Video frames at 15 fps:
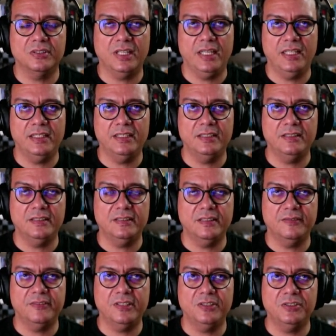and this is a
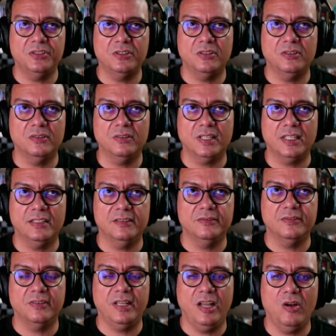very strong kind of
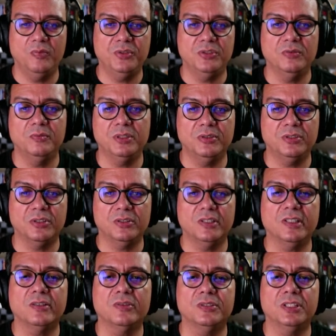helps you build your
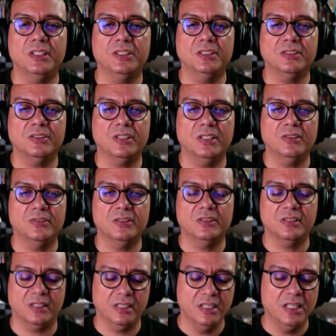negotiation skills, is
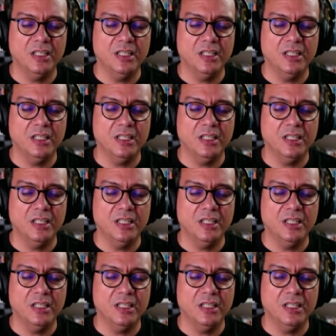like